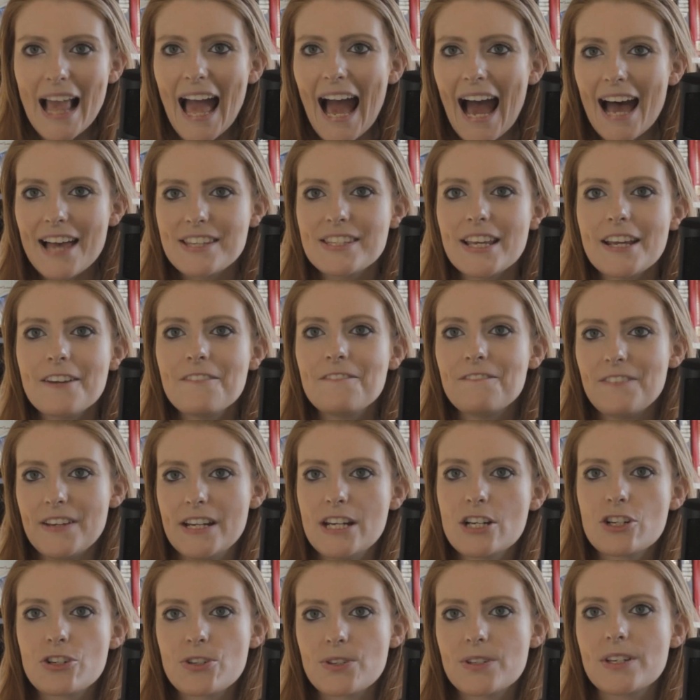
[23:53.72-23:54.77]
As I
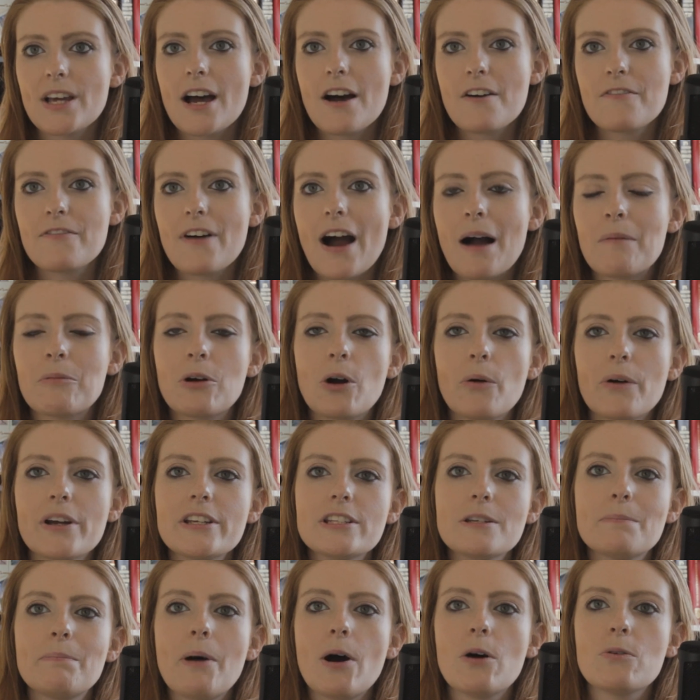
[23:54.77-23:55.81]
finish stuff, I'm going
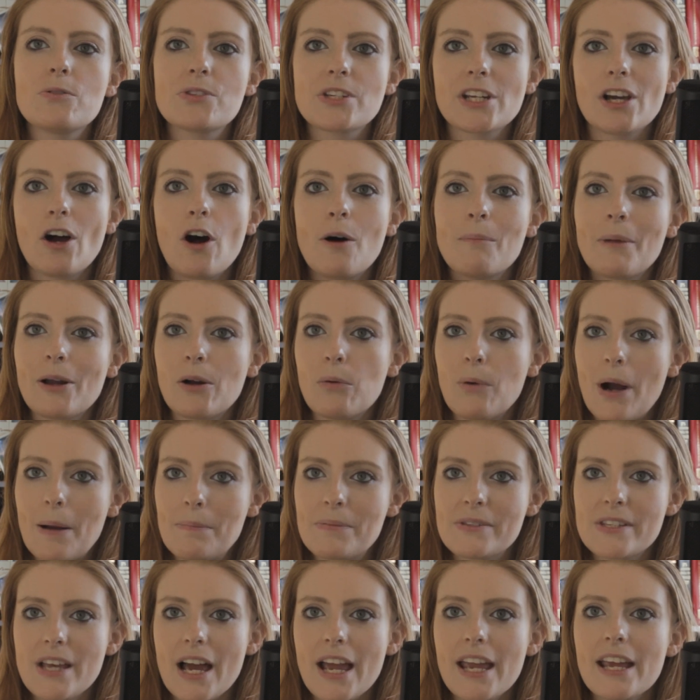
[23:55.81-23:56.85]
to post it on my
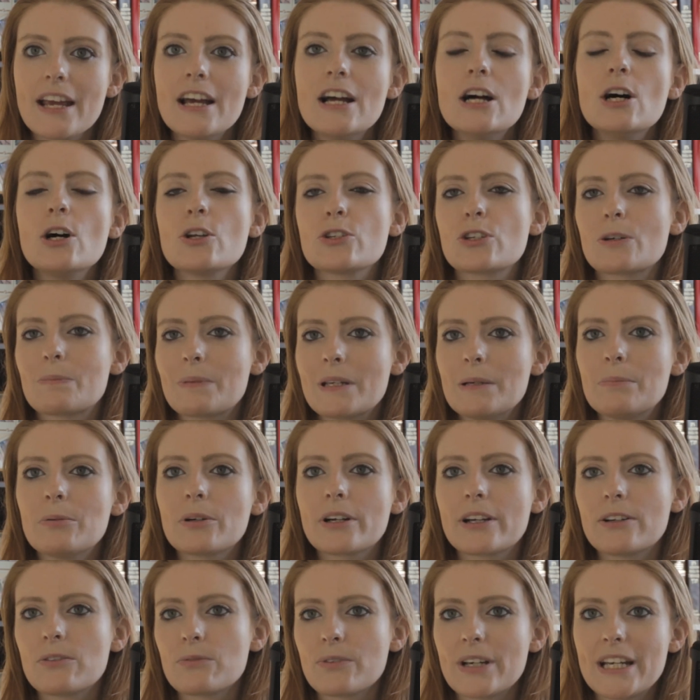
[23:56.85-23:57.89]
website so people
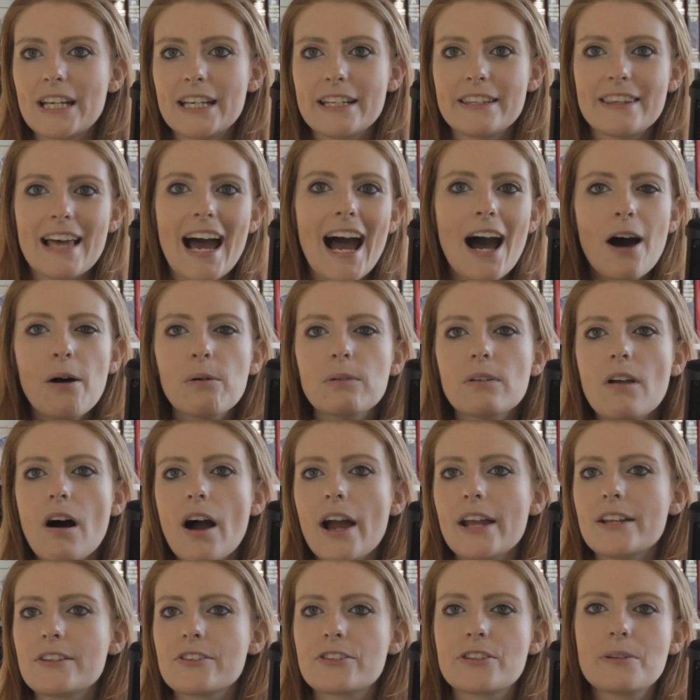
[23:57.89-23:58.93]
can read the
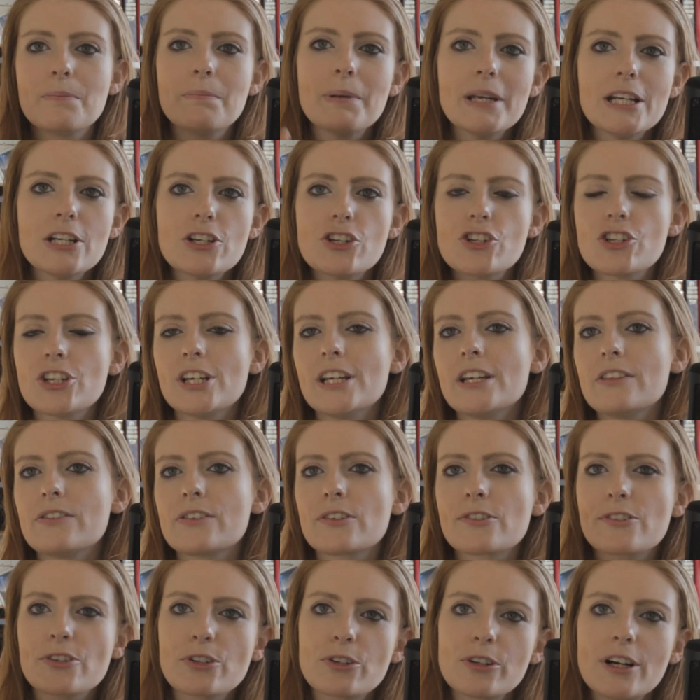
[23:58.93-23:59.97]
outlines, the beat sheet,
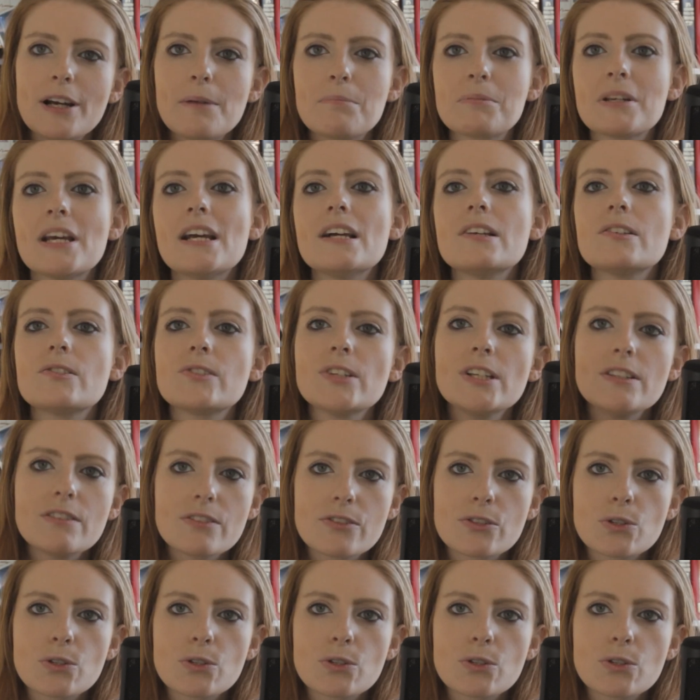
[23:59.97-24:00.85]
the script, see the